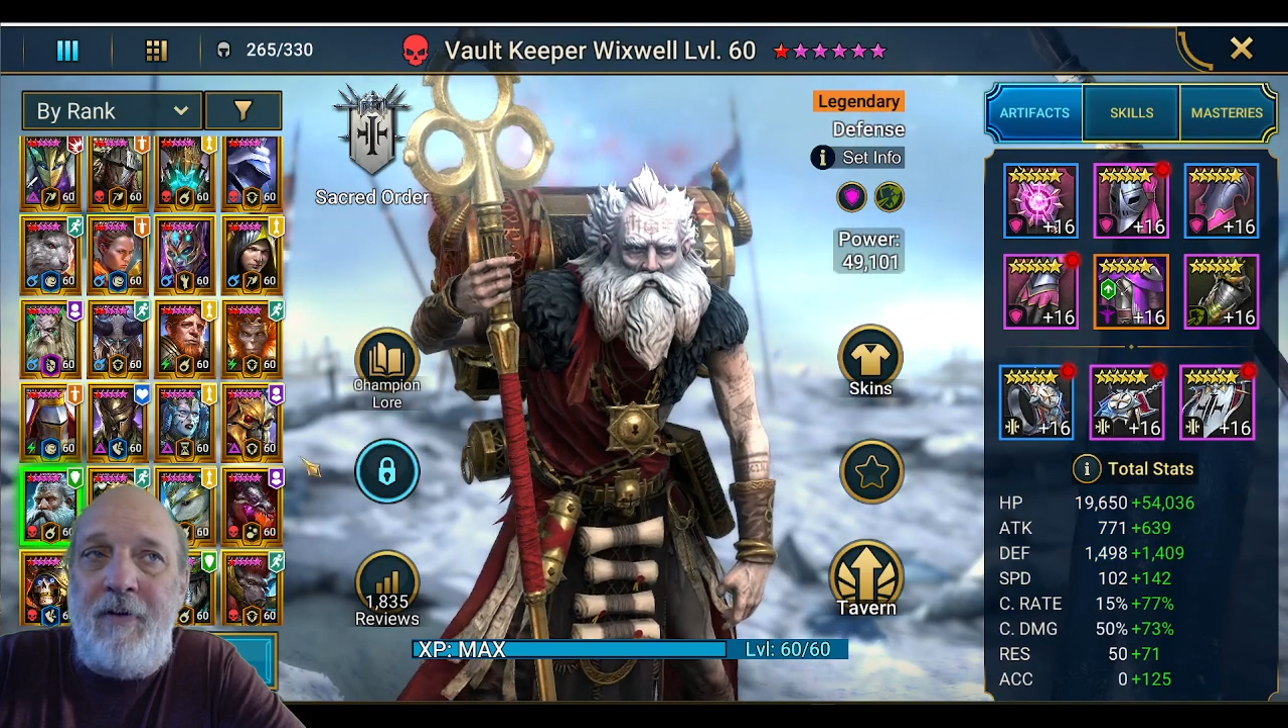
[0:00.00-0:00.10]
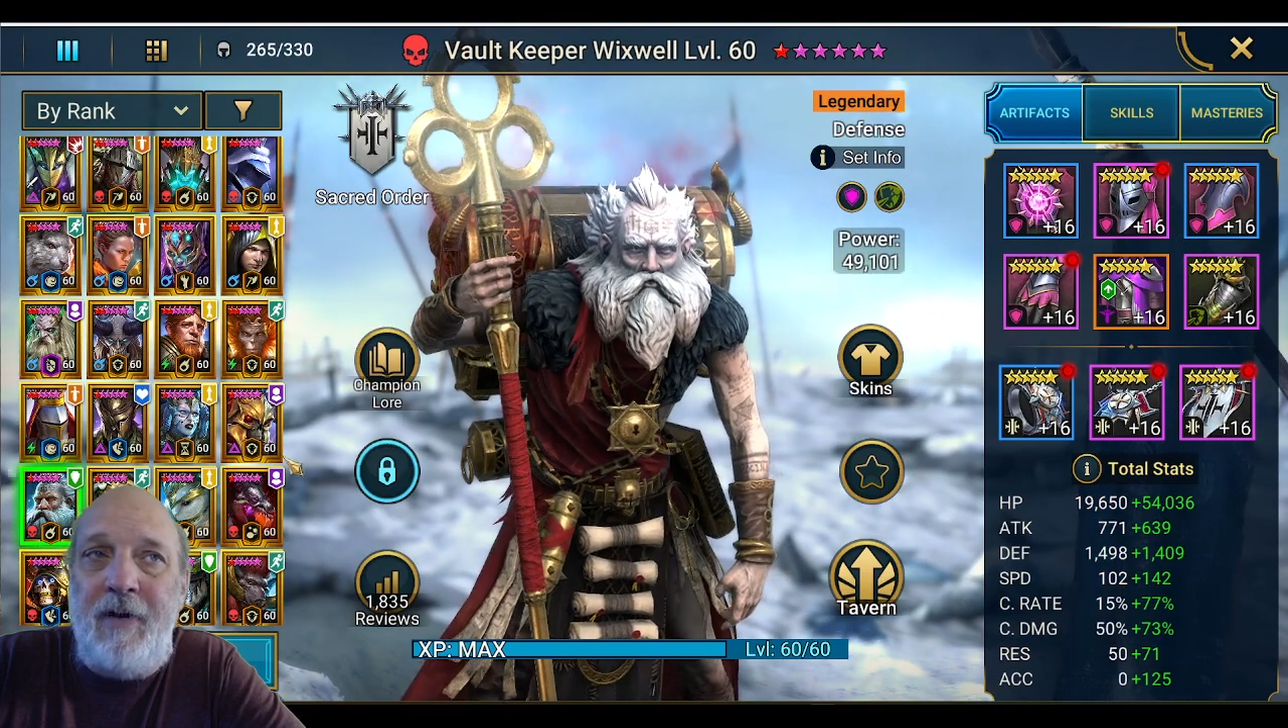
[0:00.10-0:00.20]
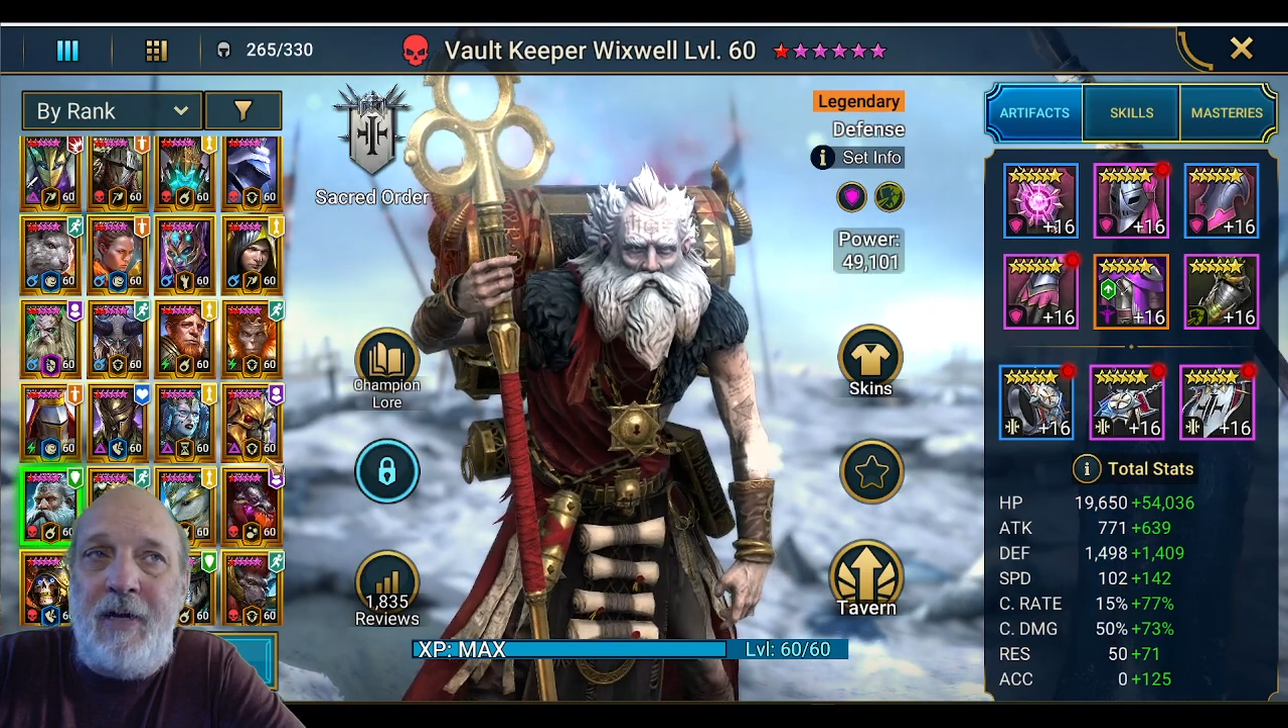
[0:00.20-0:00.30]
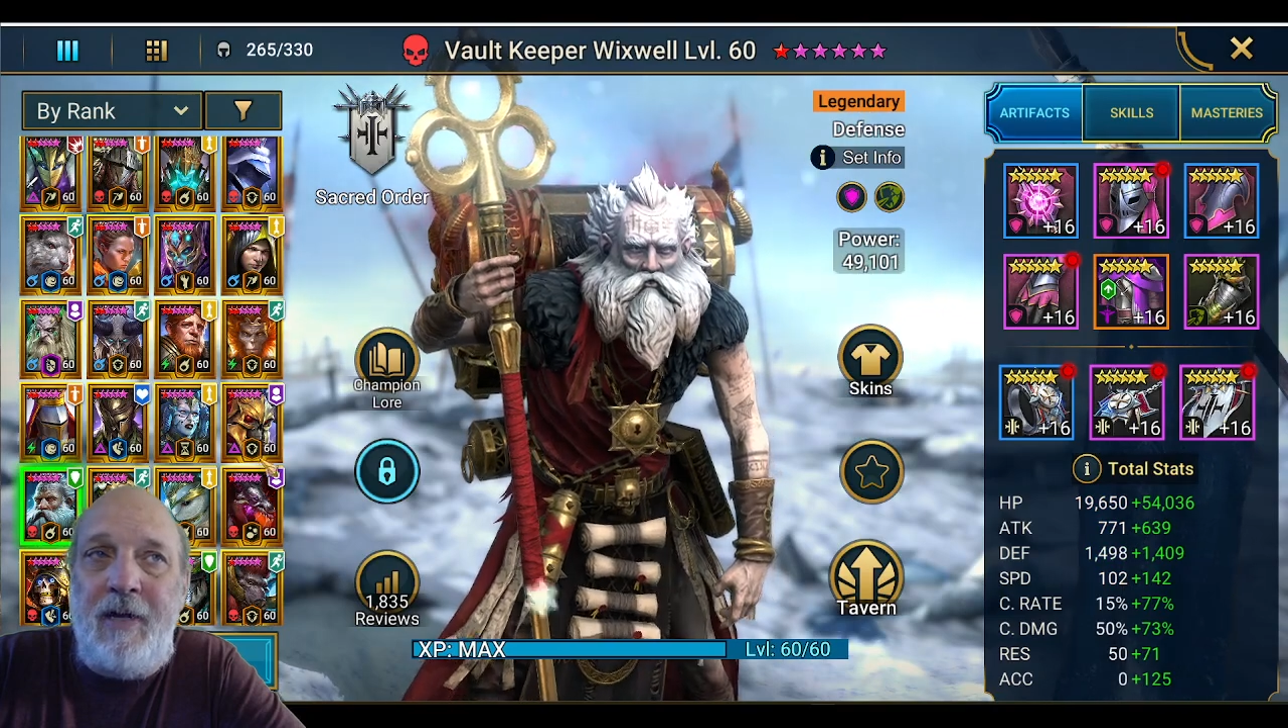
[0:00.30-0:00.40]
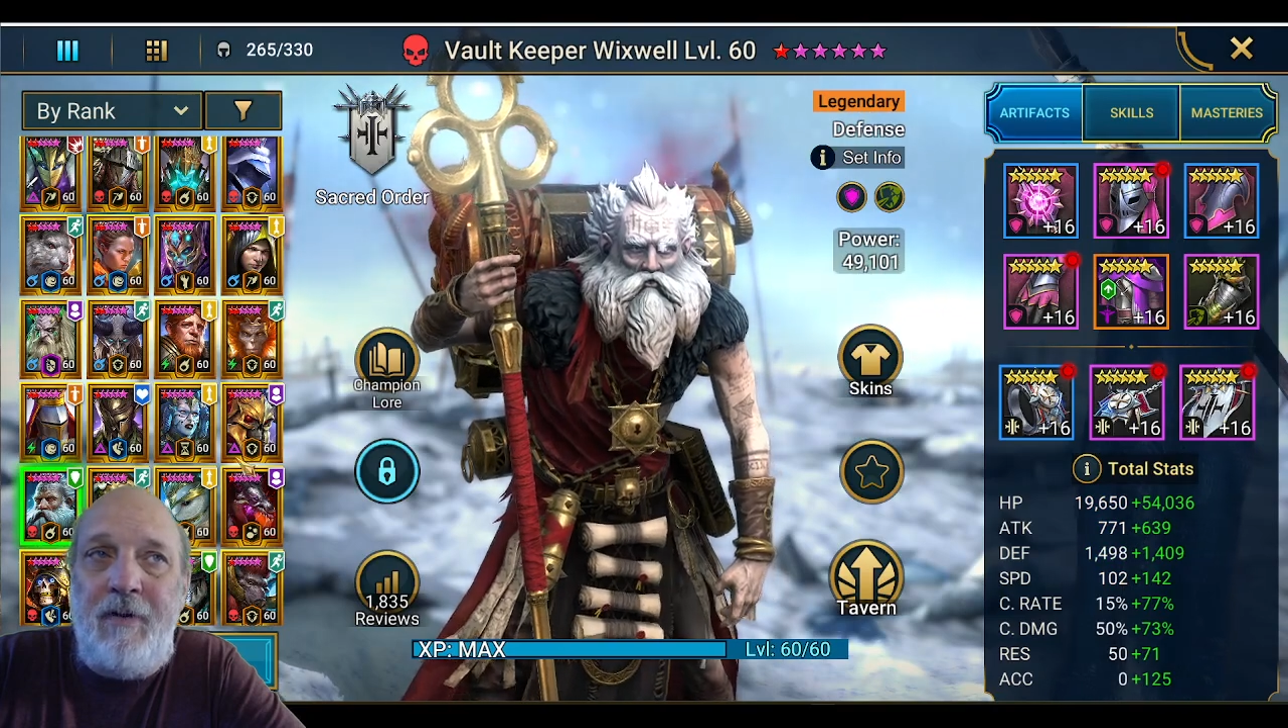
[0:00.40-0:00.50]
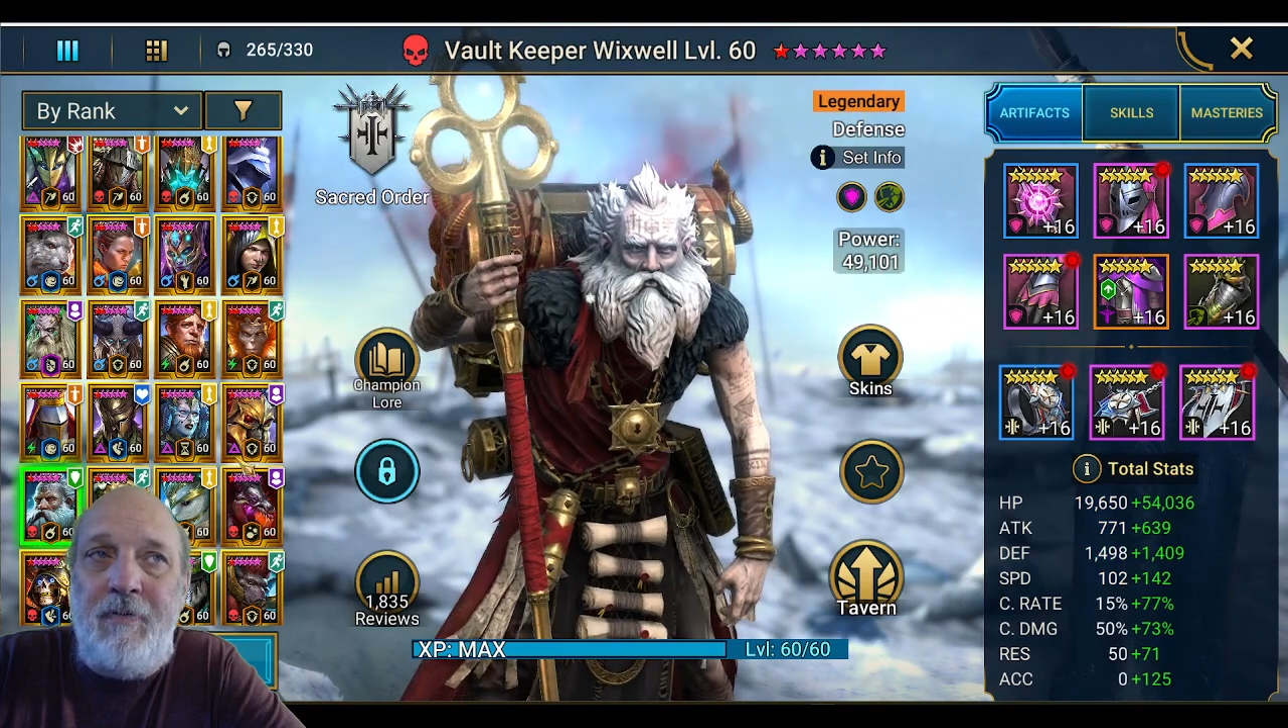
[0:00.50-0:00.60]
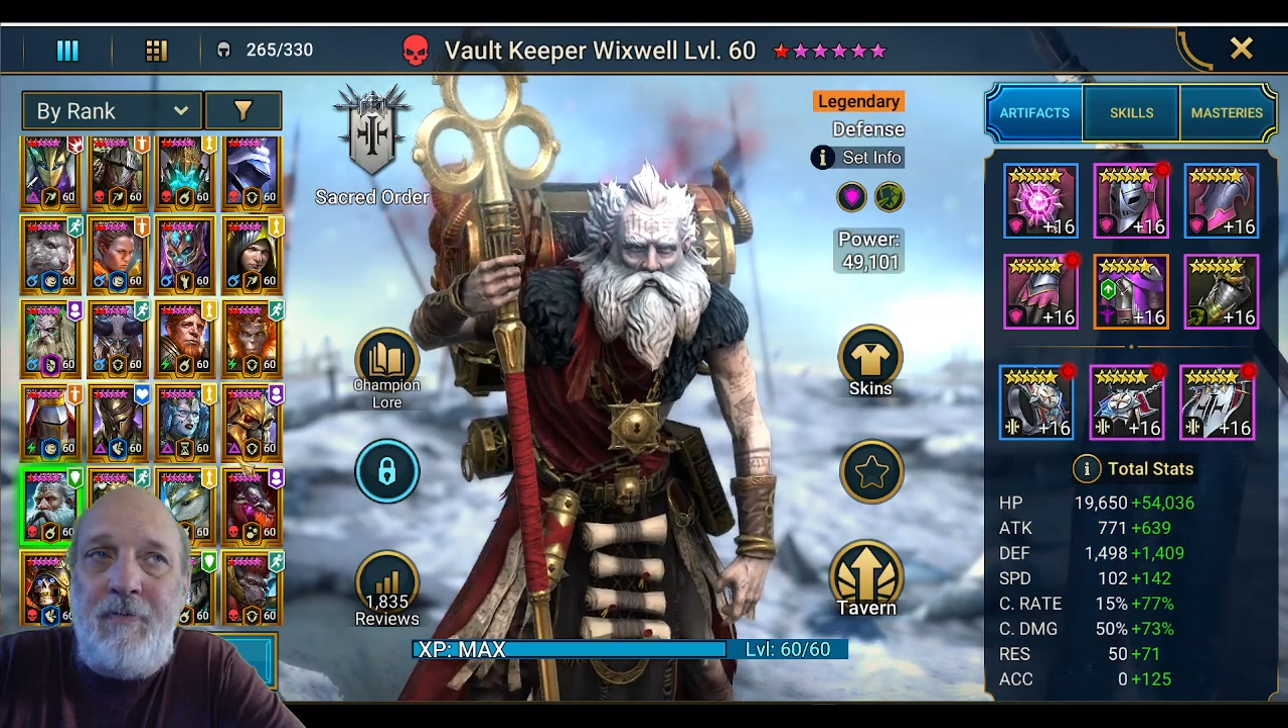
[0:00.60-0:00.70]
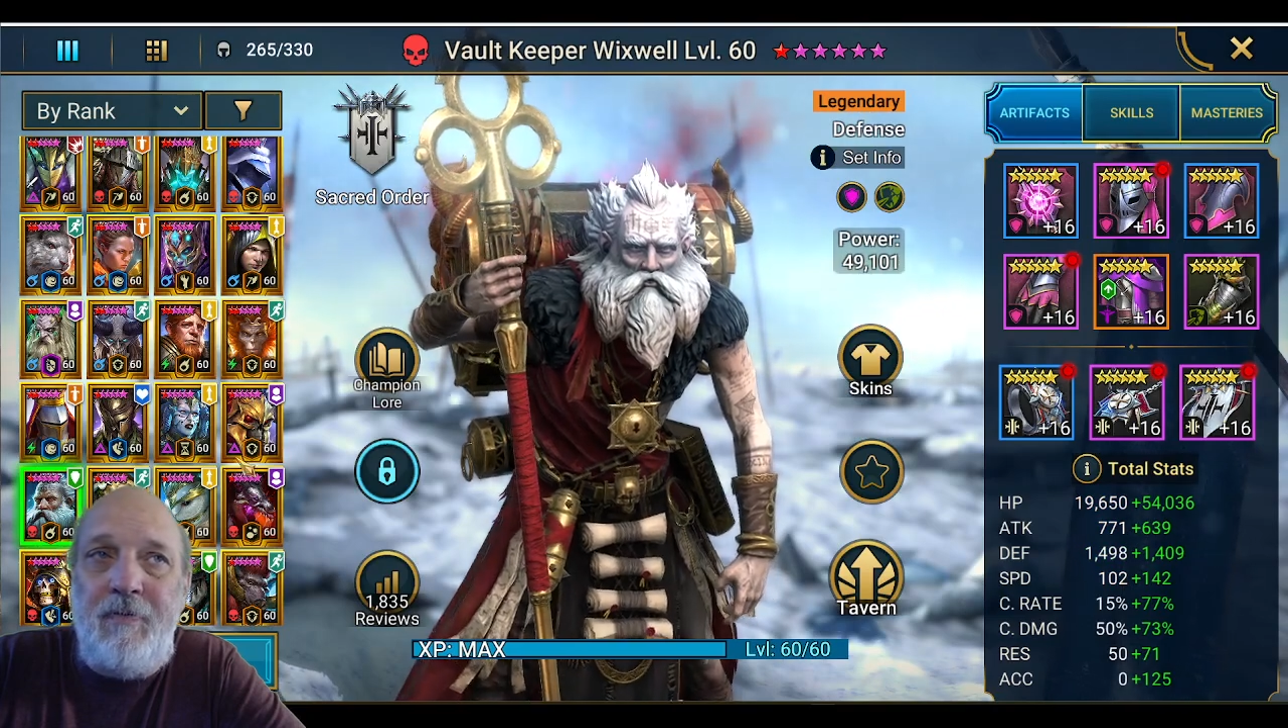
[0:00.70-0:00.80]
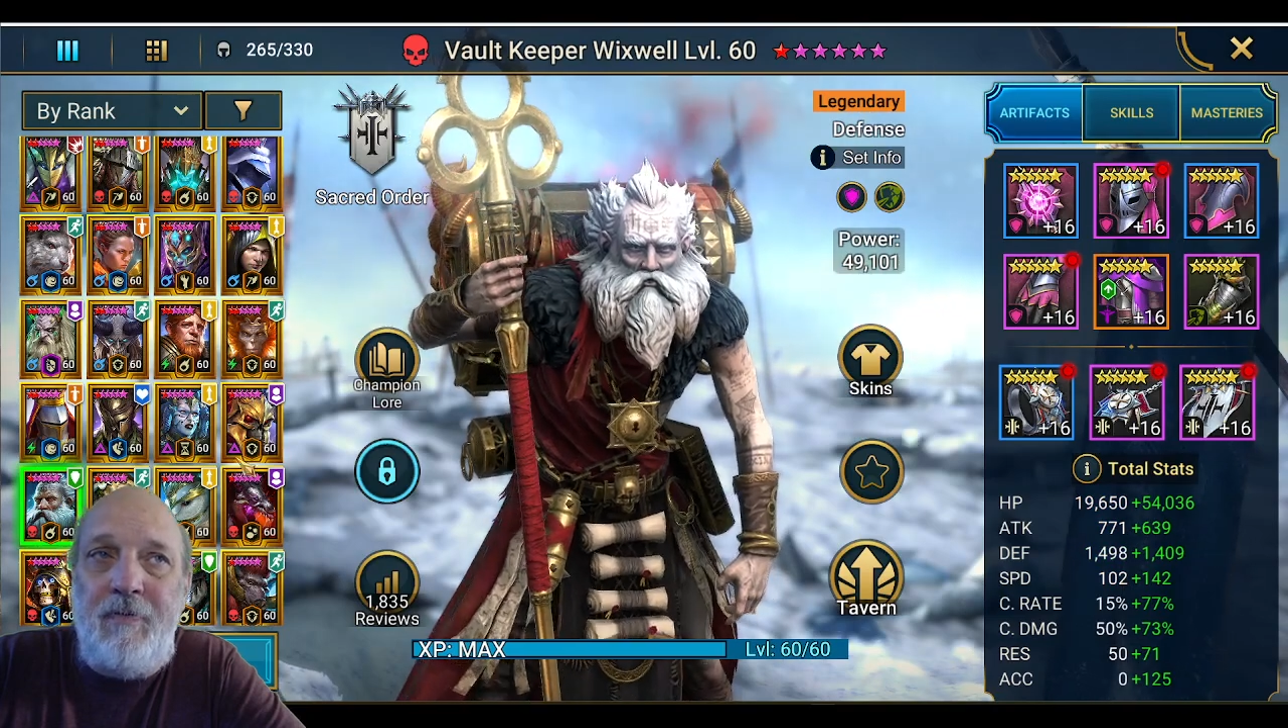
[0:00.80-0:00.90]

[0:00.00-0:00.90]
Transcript: right now,